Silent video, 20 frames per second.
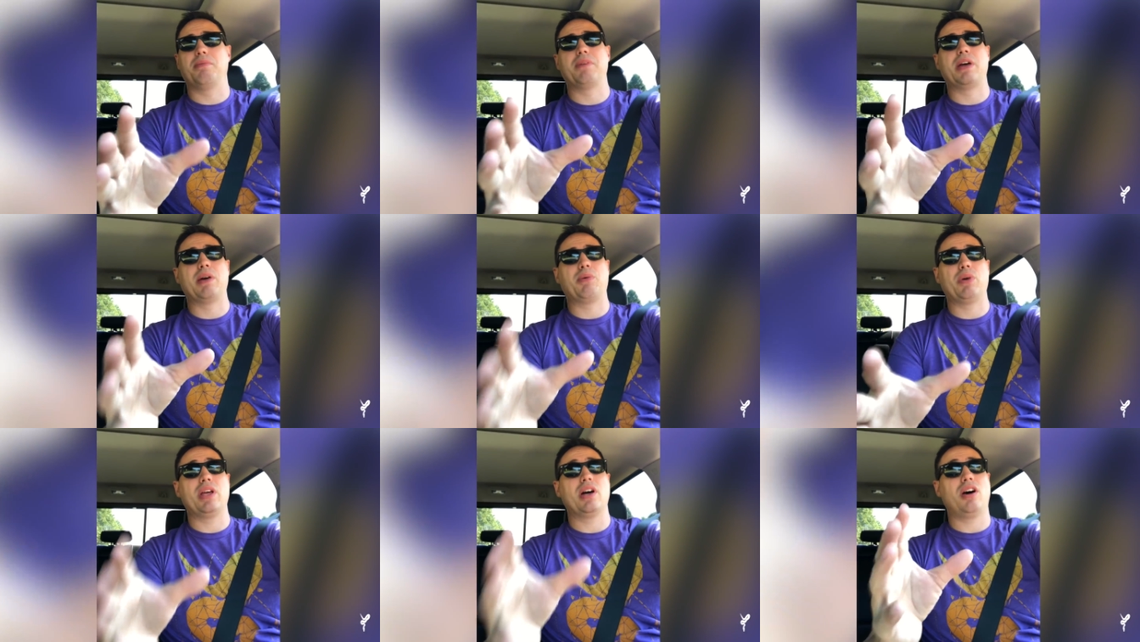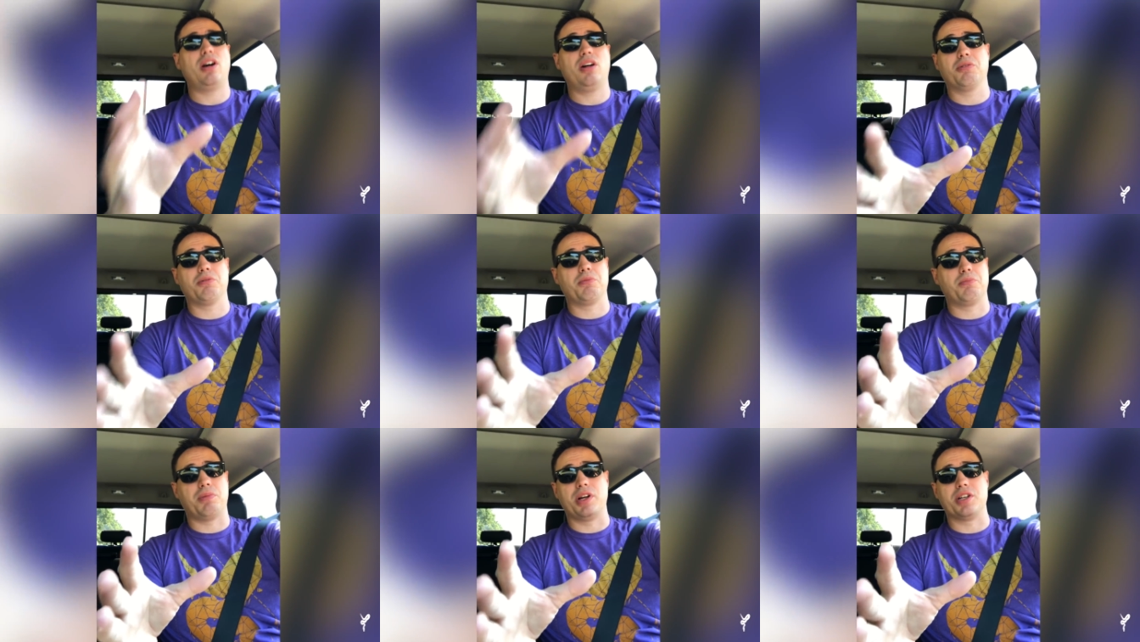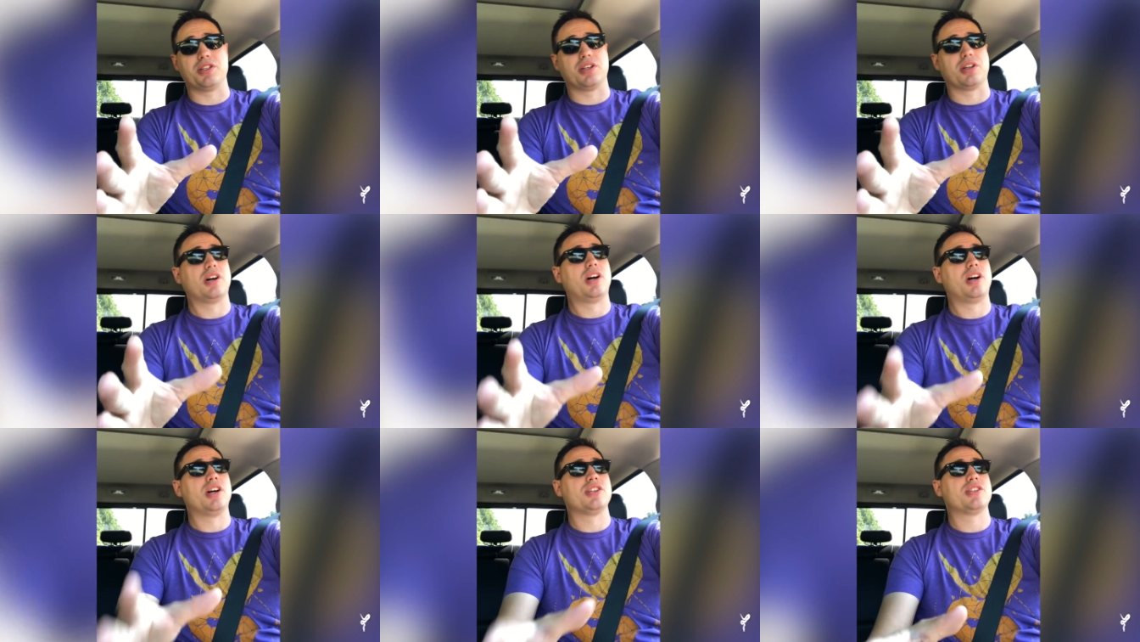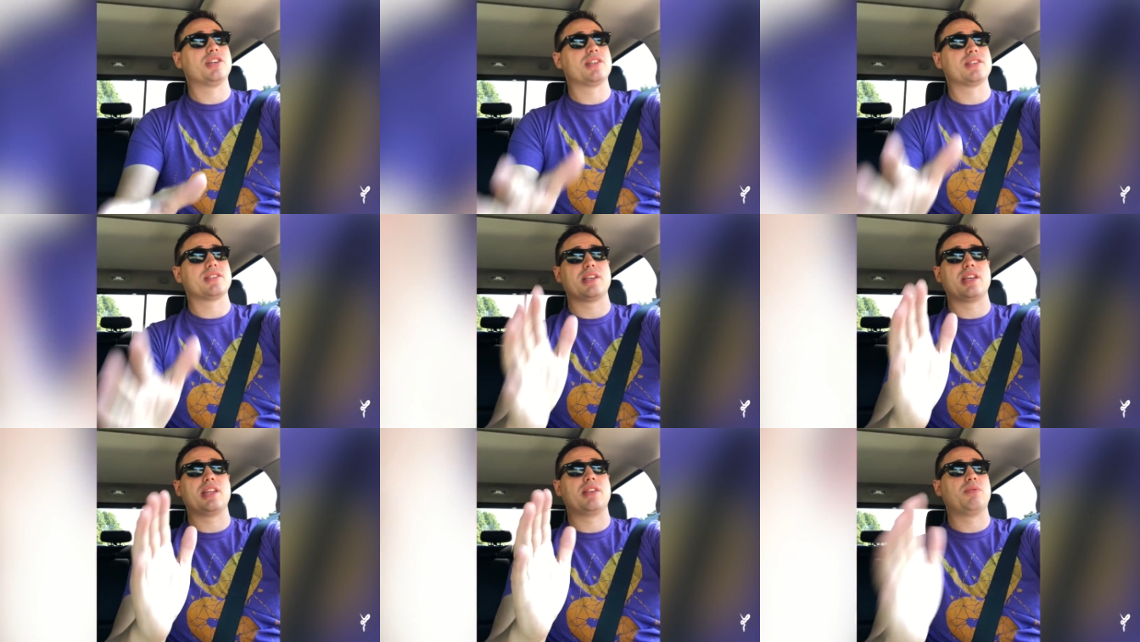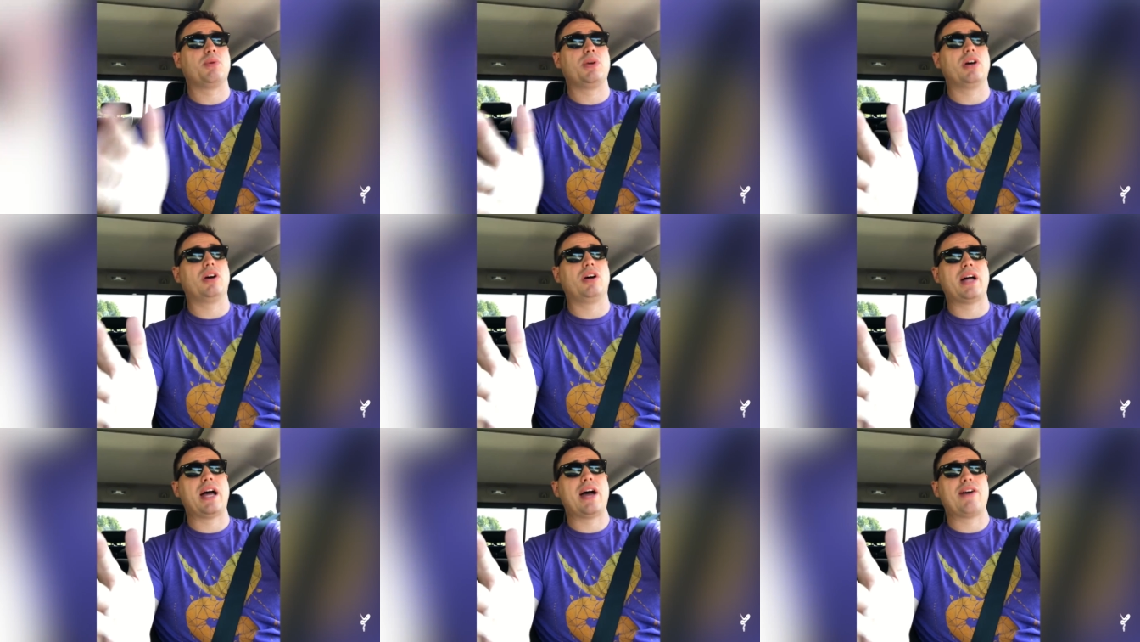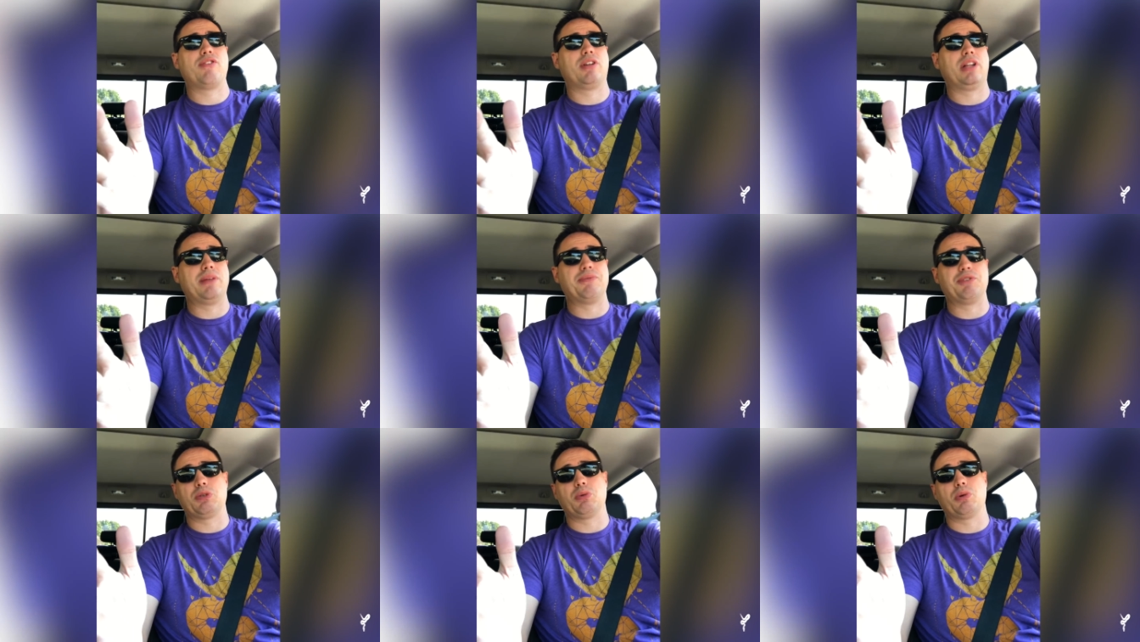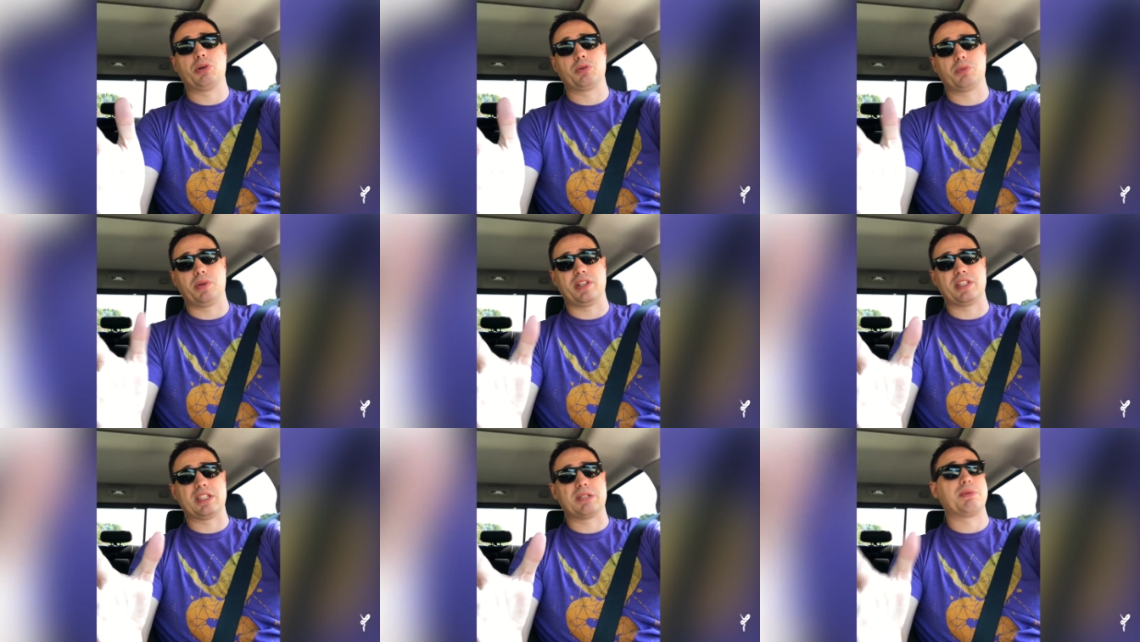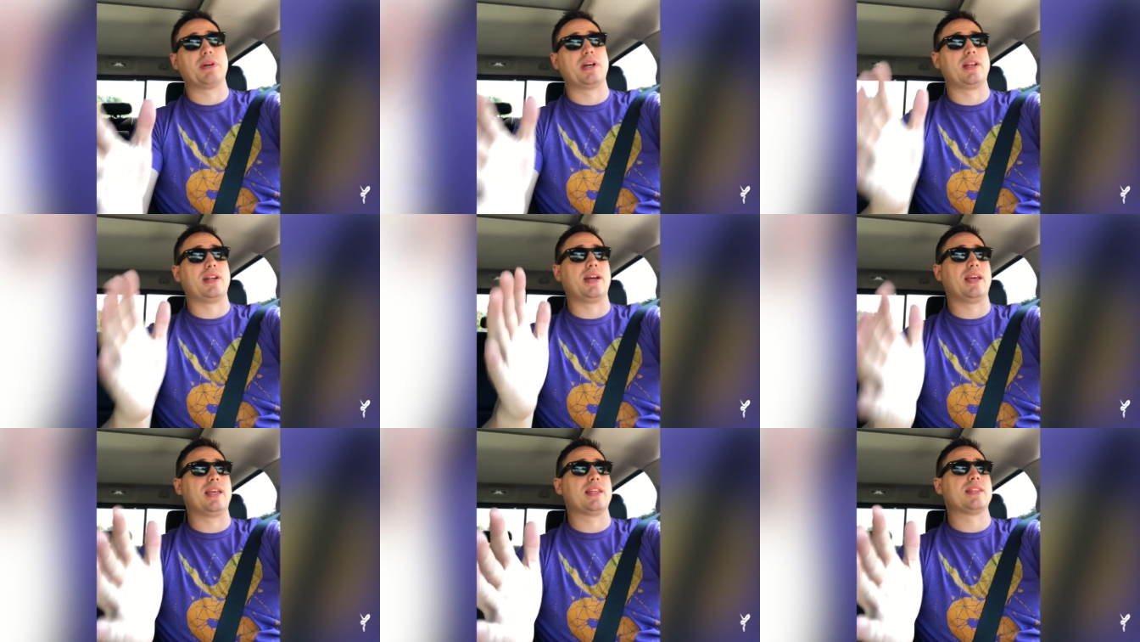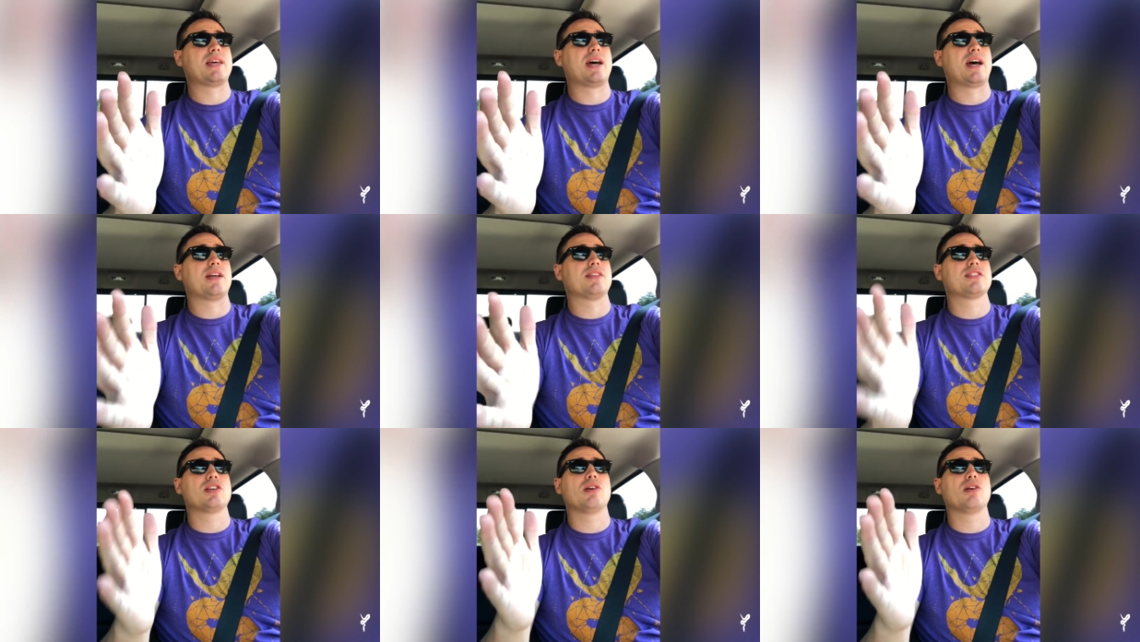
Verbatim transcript: man, we all are budget conscious and we all have a limit to what we can spend, I get that.